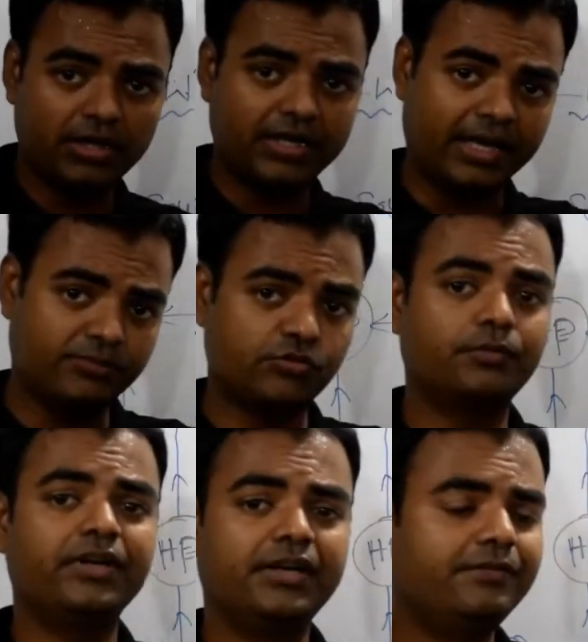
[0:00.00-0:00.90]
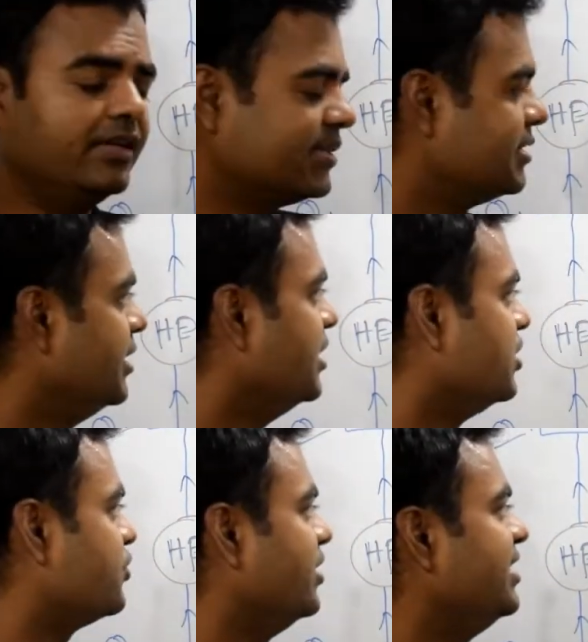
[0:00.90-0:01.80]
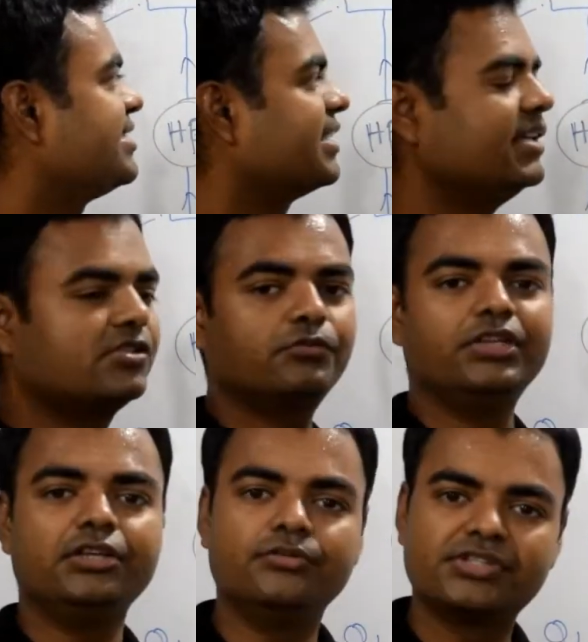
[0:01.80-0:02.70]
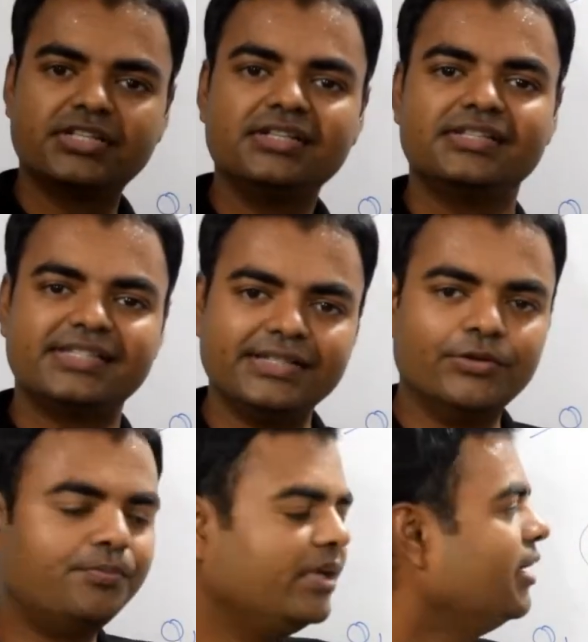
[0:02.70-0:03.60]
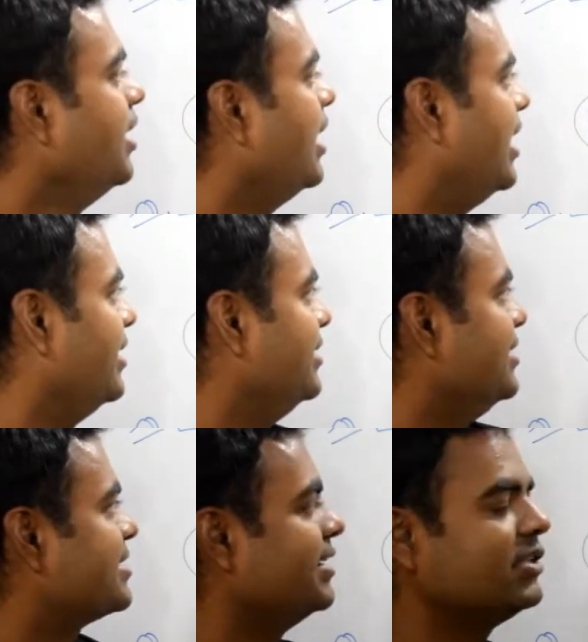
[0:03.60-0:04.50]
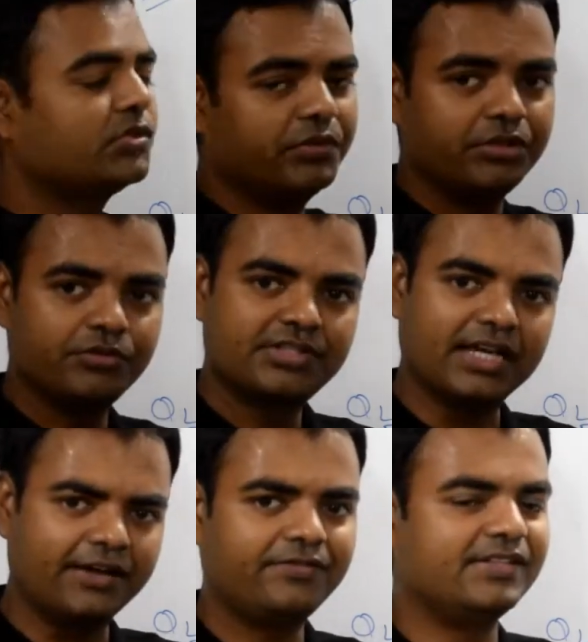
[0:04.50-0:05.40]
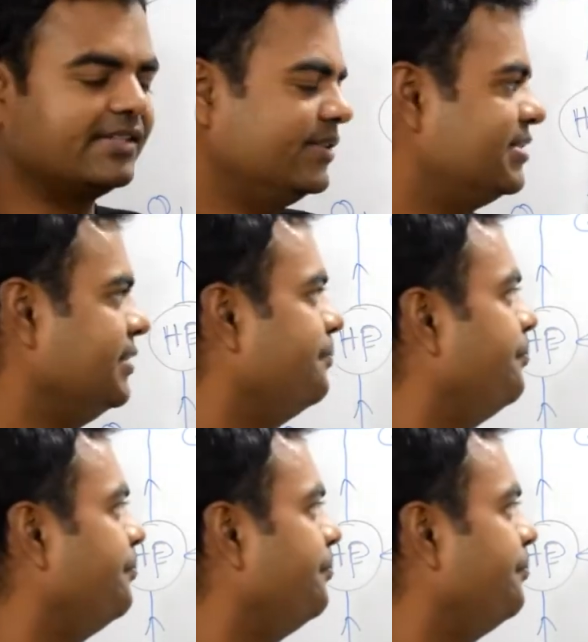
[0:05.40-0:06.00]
absorbing device. So in this case we used COP and in this case we used efficiency.